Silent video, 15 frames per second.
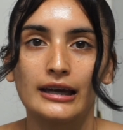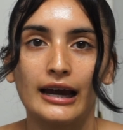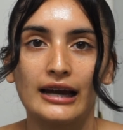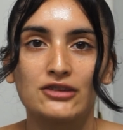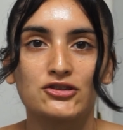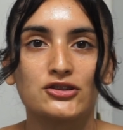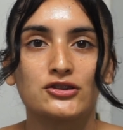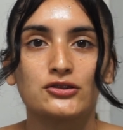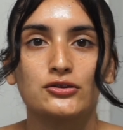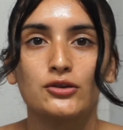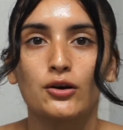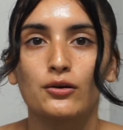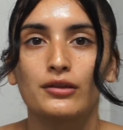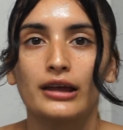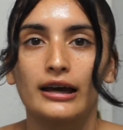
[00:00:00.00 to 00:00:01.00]
I just know
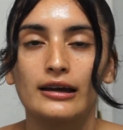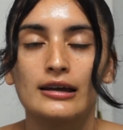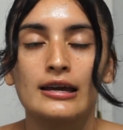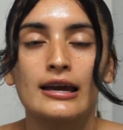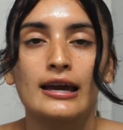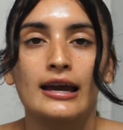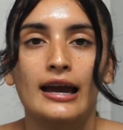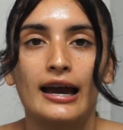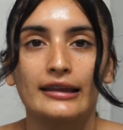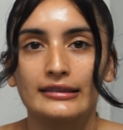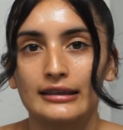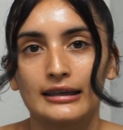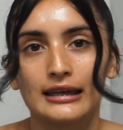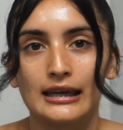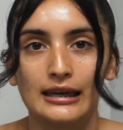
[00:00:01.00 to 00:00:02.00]
that I have to
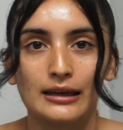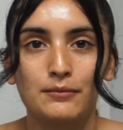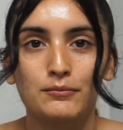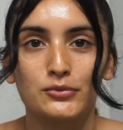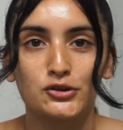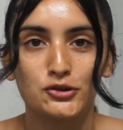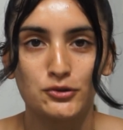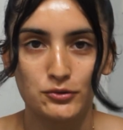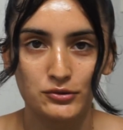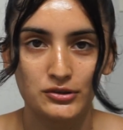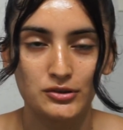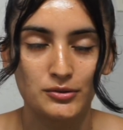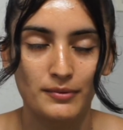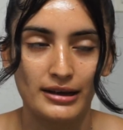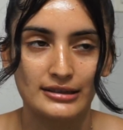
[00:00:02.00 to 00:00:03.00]
keep true to
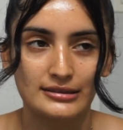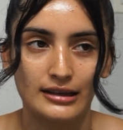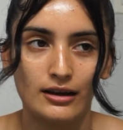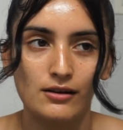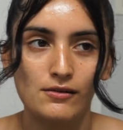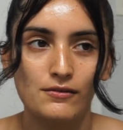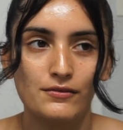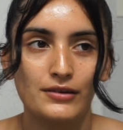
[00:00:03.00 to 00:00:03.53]
myself,